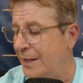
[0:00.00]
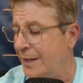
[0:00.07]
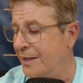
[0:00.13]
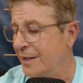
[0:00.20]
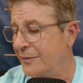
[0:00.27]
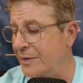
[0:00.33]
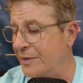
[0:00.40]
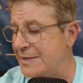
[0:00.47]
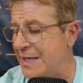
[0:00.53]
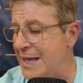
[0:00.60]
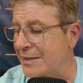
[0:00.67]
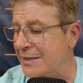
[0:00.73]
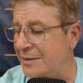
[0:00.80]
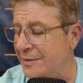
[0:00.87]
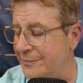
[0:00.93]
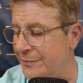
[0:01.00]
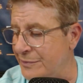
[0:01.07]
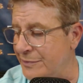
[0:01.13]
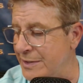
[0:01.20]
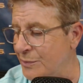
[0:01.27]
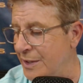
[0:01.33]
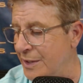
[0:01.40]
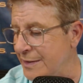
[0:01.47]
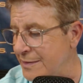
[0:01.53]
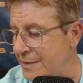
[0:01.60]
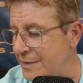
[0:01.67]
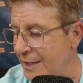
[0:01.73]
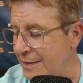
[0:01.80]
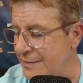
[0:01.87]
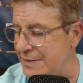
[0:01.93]
Phillies handled them 3-1,
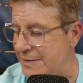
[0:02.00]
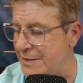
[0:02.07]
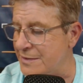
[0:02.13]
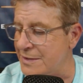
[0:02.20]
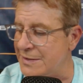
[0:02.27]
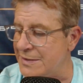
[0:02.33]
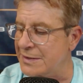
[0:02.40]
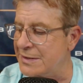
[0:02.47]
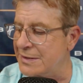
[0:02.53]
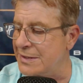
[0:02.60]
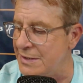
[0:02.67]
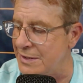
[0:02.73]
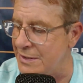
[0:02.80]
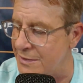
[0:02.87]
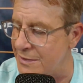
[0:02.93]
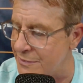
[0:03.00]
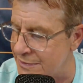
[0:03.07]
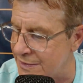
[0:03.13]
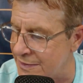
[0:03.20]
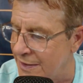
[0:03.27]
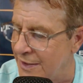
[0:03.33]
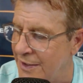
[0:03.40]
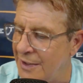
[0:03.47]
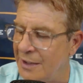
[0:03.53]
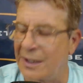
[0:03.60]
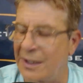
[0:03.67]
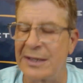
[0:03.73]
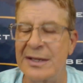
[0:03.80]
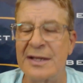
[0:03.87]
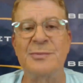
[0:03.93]
and the series continues. All
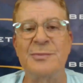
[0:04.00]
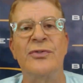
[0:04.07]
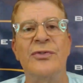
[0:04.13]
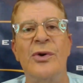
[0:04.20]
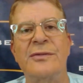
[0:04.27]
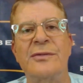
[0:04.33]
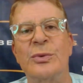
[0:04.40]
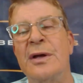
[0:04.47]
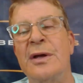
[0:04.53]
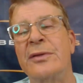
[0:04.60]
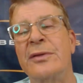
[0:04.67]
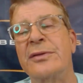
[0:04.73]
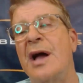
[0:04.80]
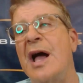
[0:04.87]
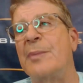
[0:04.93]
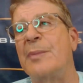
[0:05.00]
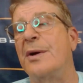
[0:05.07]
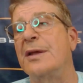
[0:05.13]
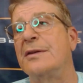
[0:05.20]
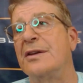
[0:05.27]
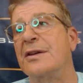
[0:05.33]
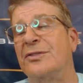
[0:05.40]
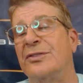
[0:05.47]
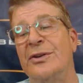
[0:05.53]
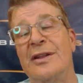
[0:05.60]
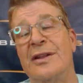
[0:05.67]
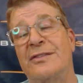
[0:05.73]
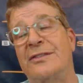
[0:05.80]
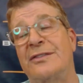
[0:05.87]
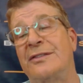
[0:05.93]
right, let's move on to another hot-button
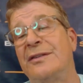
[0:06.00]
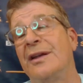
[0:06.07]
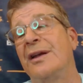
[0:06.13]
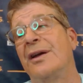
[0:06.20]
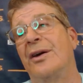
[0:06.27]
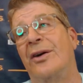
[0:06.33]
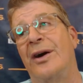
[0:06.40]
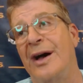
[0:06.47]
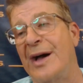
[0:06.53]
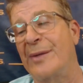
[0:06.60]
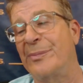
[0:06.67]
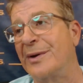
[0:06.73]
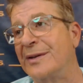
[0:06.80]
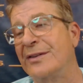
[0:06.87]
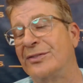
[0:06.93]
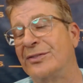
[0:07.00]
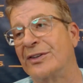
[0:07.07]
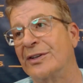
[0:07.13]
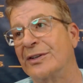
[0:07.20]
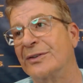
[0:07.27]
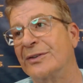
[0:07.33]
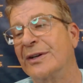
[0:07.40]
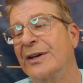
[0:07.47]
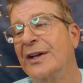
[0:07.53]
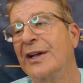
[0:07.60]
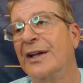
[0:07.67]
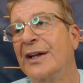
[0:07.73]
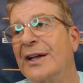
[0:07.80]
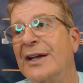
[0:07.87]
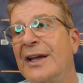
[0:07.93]
issue that's still a hot-button
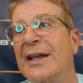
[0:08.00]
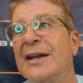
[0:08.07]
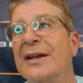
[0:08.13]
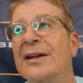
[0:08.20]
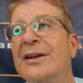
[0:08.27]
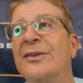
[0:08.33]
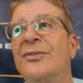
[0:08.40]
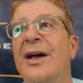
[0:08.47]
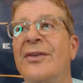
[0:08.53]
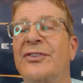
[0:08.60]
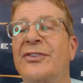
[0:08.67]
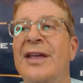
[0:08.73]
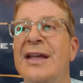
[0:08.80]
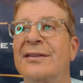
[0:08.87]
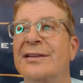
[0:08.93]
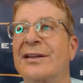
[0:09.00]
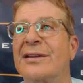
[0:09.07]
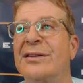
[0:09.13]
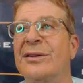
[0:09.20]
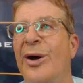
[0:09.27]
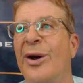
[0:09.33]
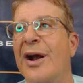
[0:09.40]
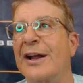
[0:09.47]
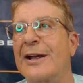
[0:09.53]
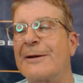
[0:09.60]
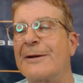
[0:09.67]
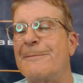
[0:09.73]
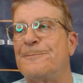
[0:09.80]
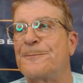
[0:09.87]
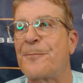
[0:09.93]
issue, and it involves Caitlin
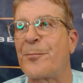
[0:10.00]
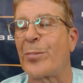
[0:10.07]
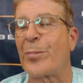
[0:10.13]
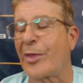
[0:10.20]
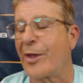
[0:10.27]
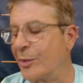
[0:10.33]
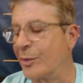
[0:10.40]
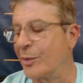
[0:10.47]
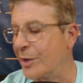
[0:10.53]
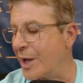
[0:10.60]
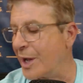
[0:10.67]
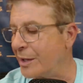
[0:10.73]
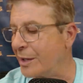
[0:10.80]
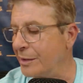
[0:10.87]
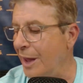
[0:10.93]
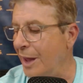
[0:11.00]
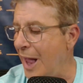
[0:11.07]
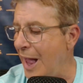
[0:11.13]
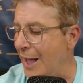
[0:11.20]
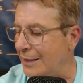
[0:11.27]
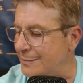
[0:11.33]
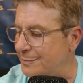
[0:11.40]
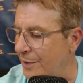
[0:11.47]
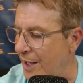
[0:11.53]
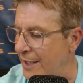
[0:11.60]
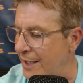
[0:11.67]
Clark, who got clocked